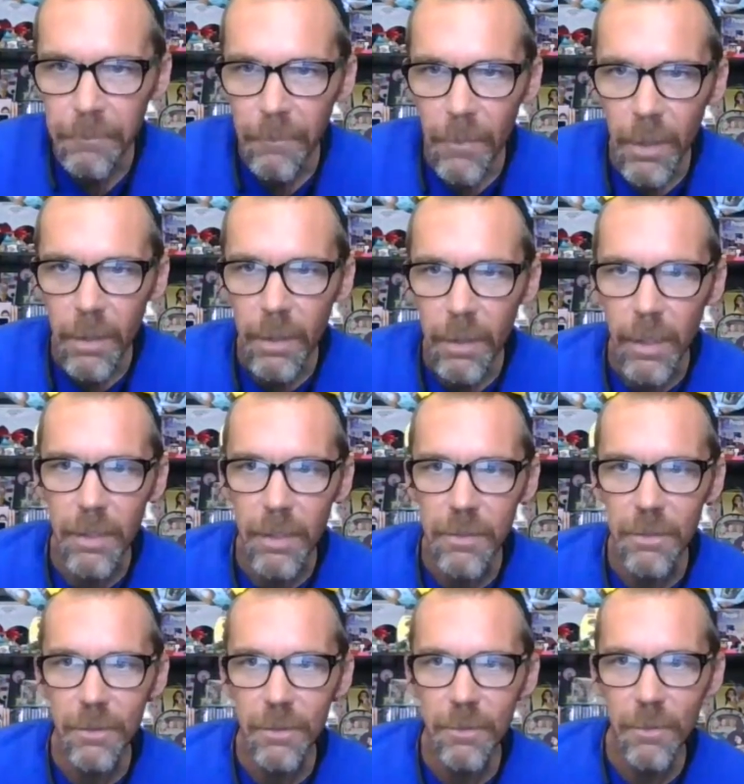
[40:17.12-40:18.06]

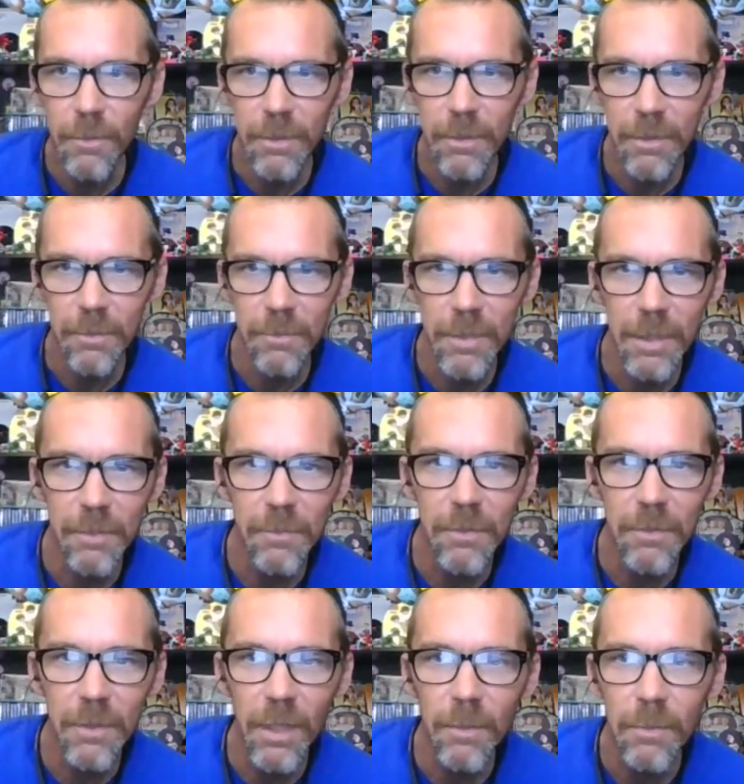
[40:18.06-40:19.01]
Angela, welcome. Thanks for
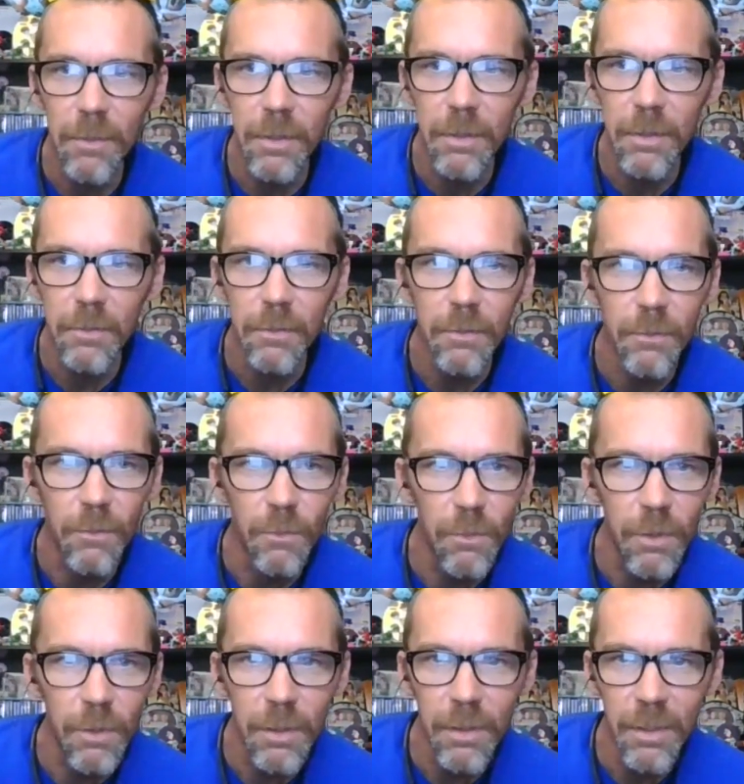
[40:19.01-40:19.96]
stopping in.
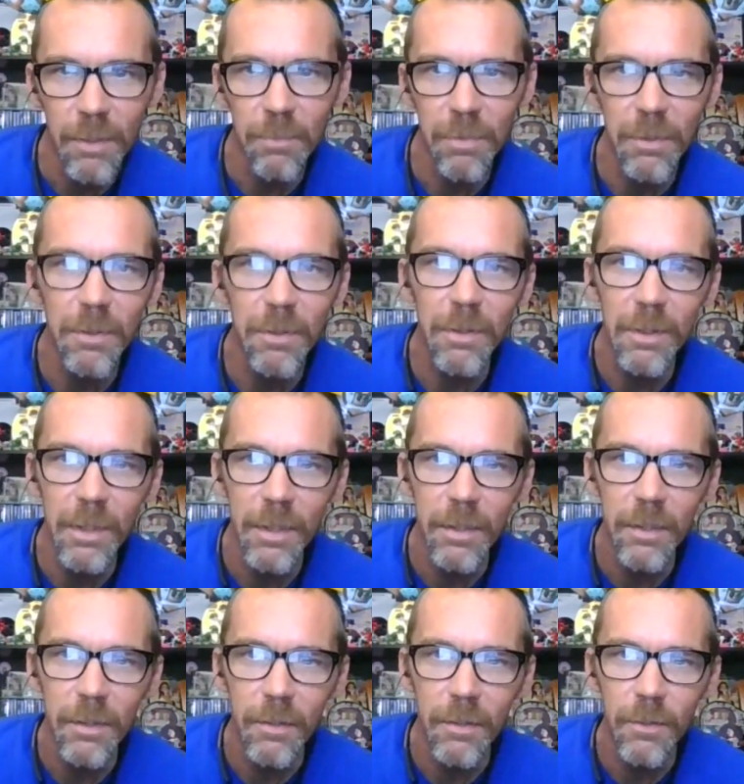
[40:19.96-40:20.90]
Really appreciate it.
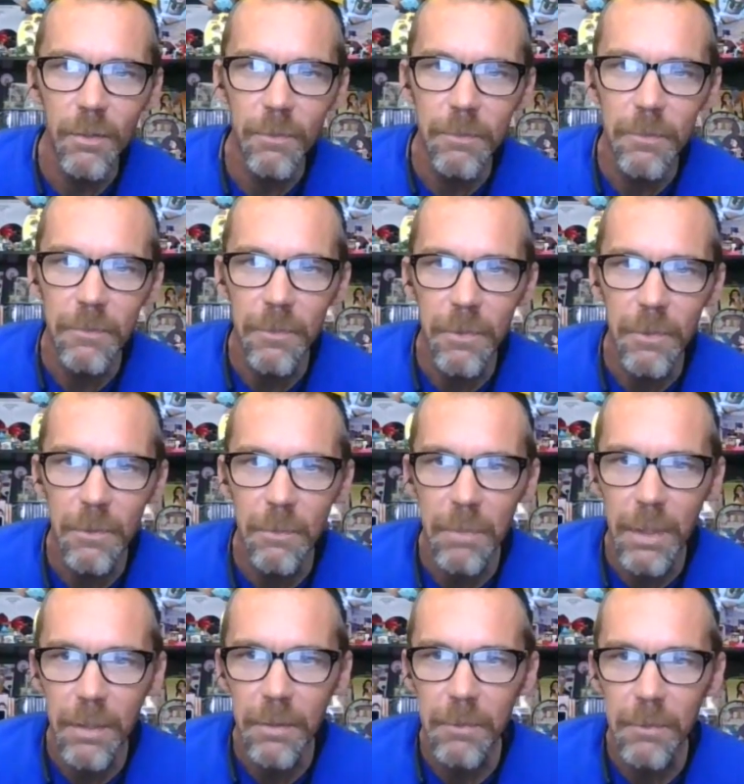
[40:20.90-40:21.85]
Hope you're feeling better.